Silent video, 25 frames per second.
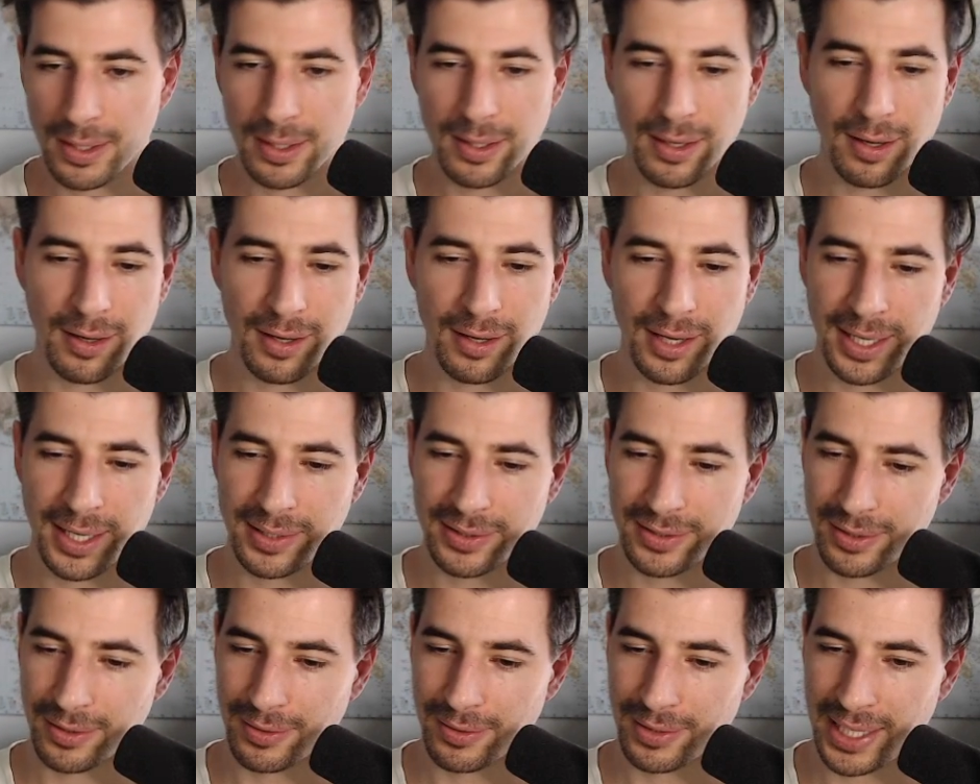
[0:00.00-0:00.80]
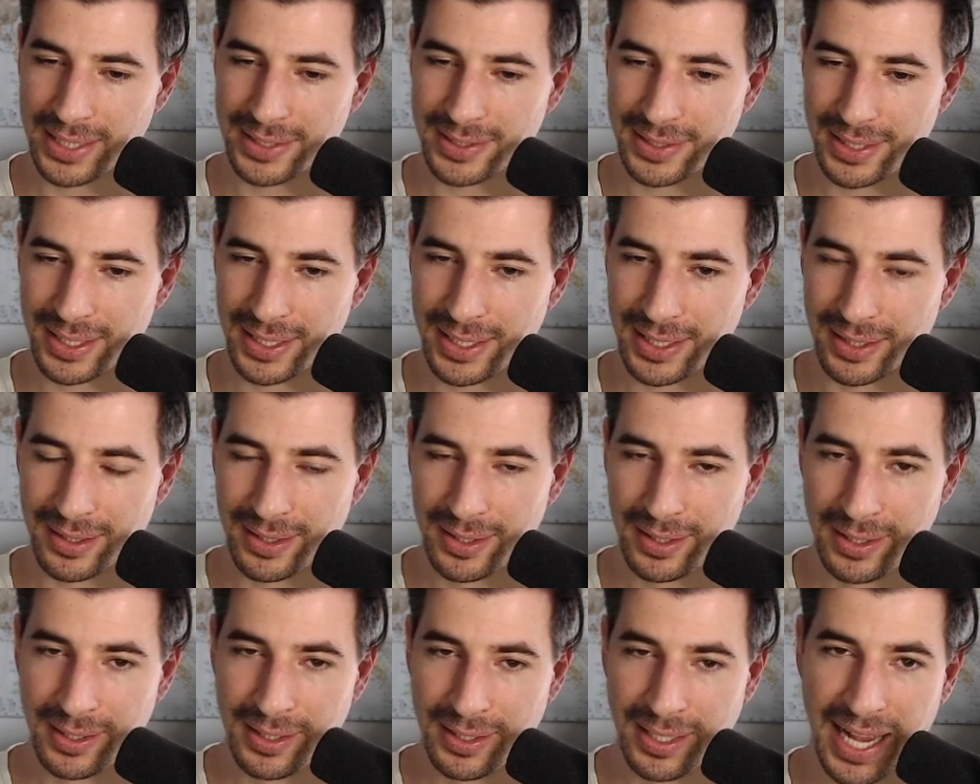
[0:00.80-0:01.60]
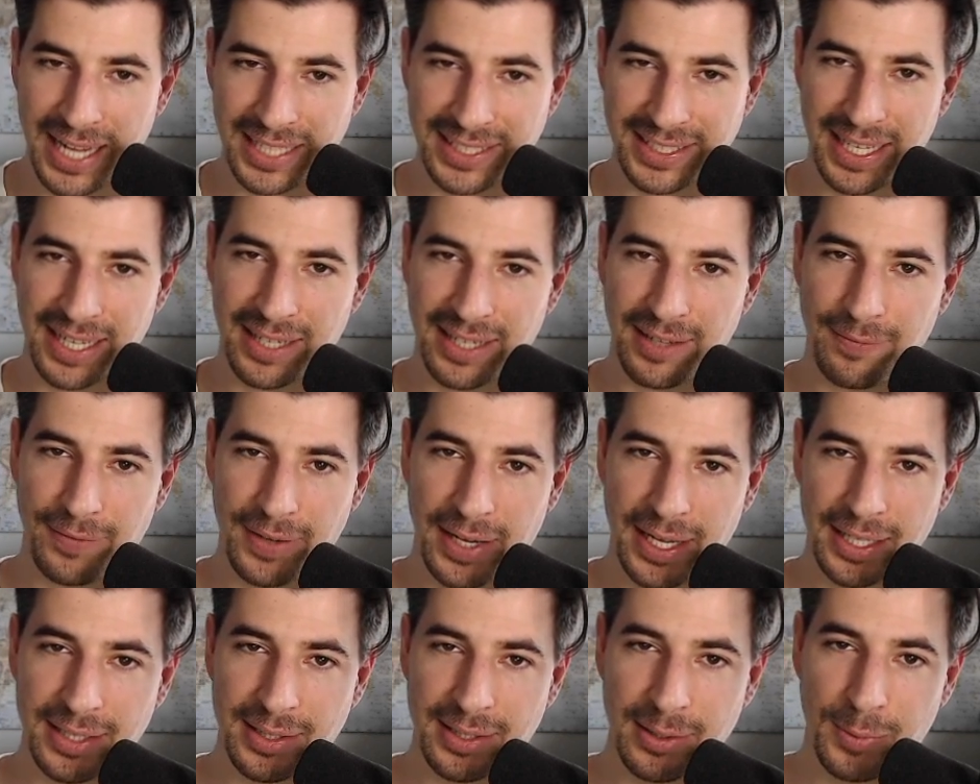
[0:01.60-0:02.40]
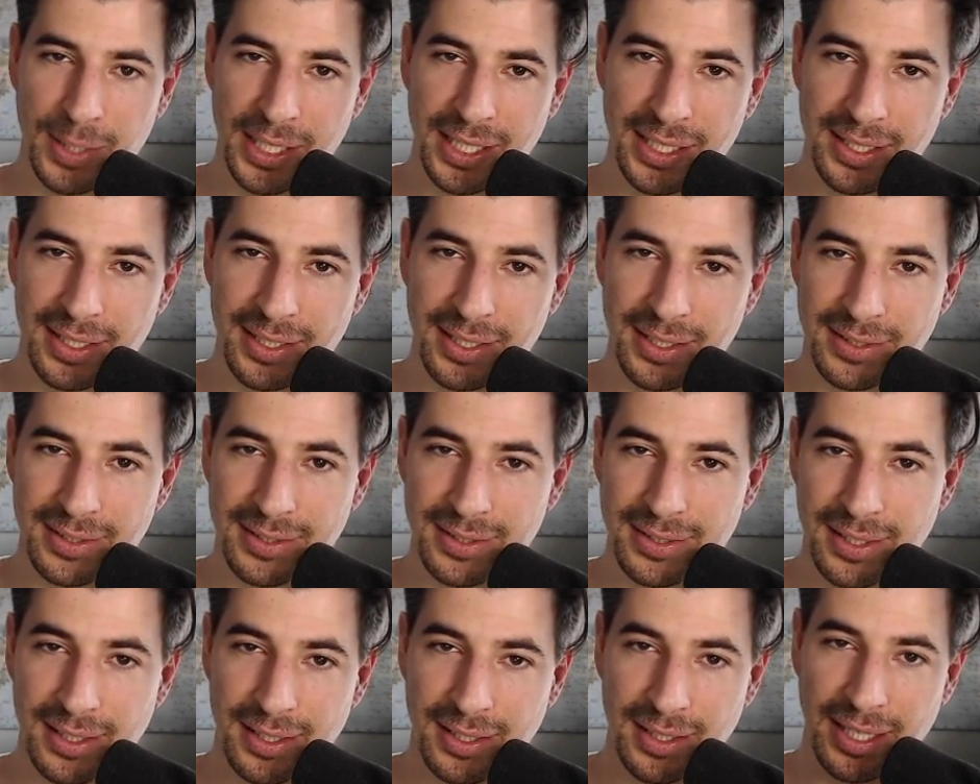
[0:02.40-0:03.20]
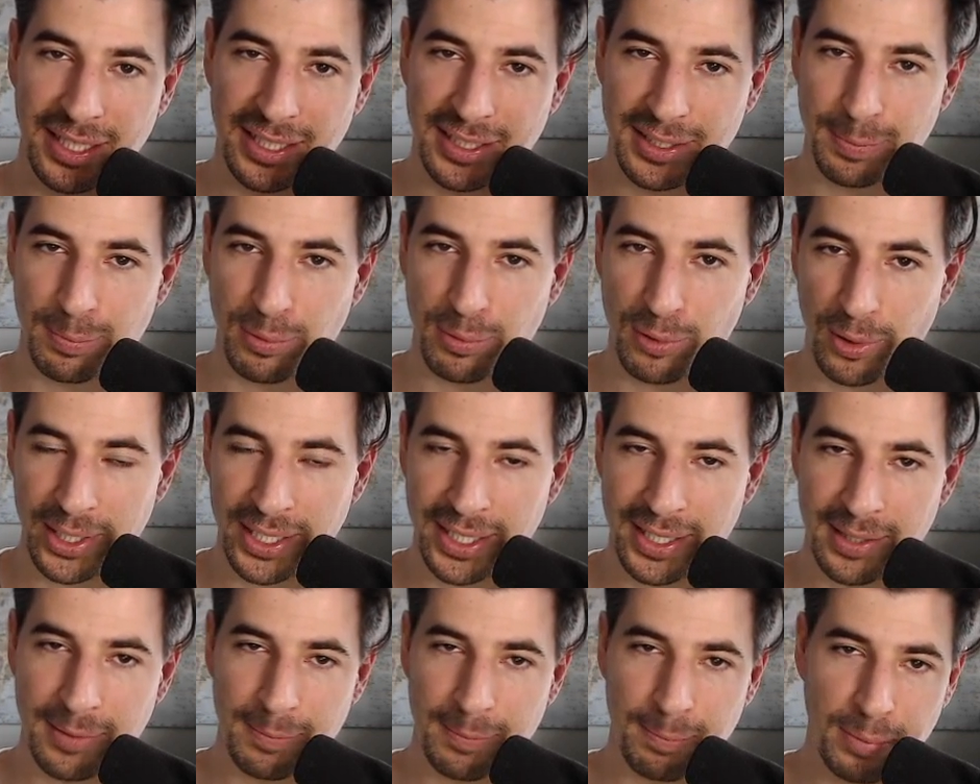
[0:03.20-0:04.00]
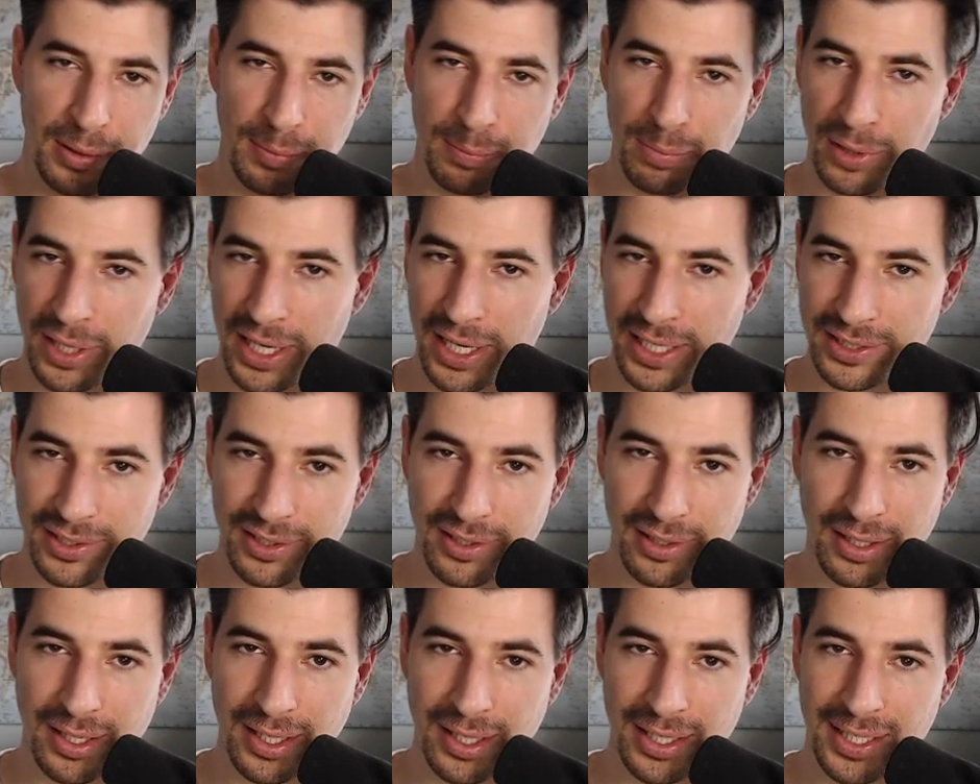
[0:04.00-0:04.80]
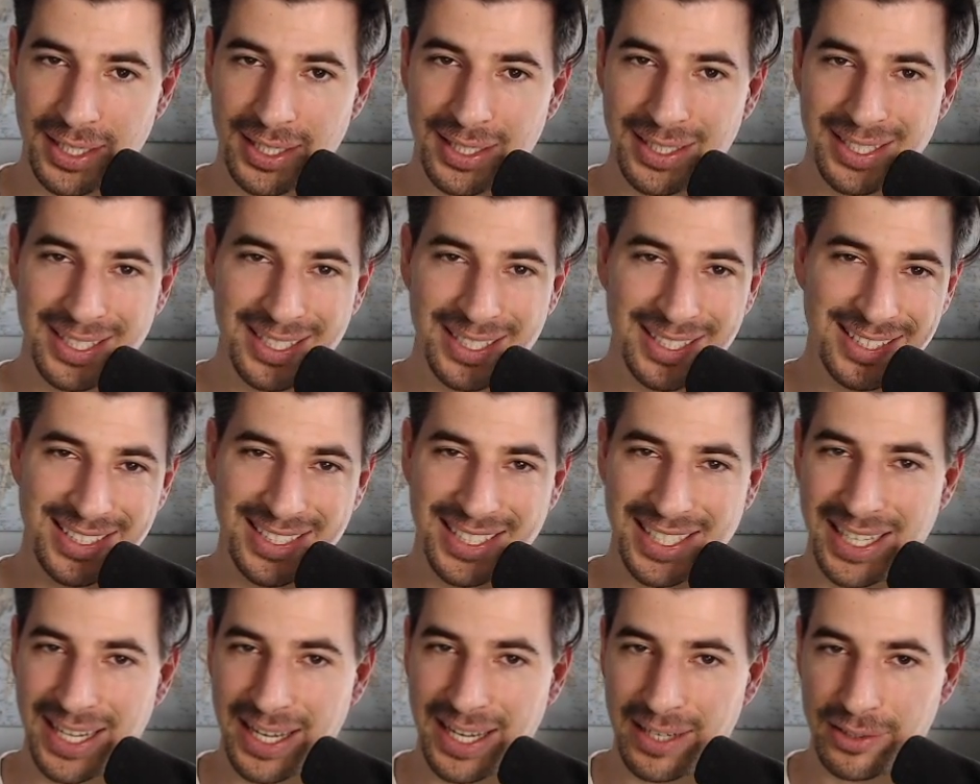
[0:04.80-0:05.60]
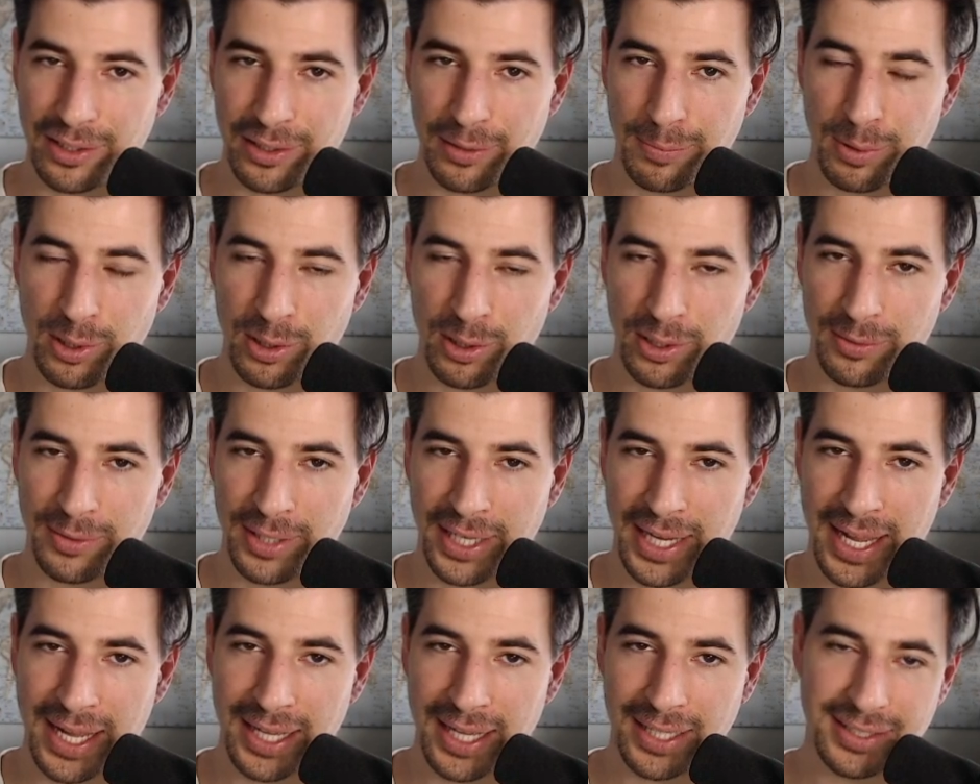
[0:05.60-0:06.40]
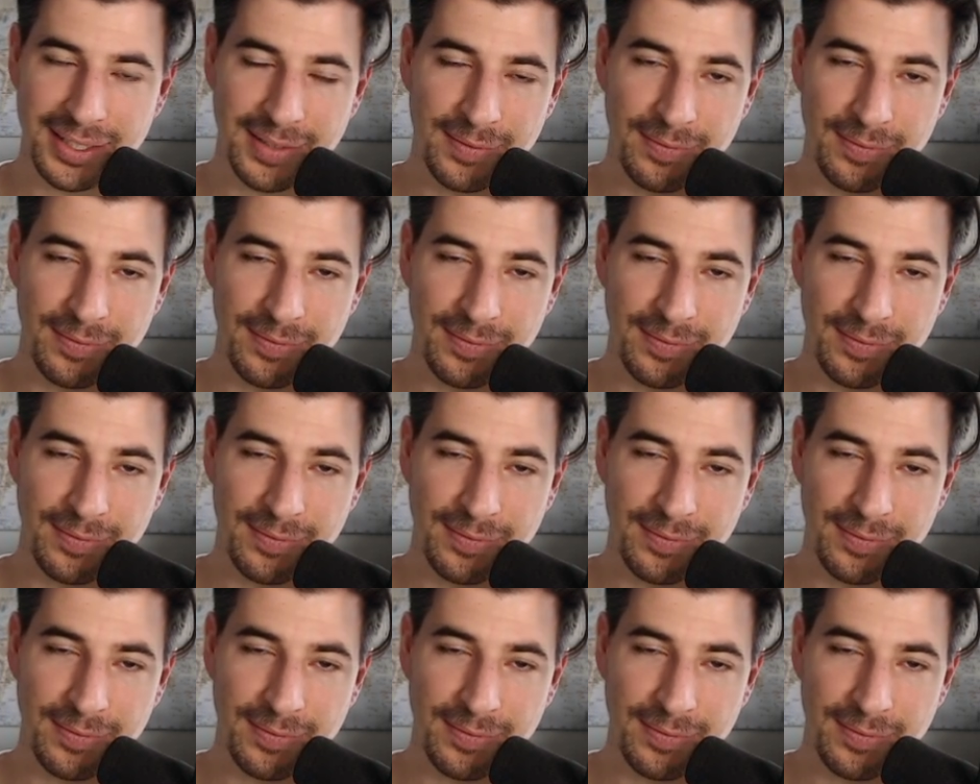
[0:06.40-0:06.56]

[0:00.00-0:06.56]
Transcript: All right, so that's it. Identify the weakness, exploit it, put pressure on it, see how your opponent reacts.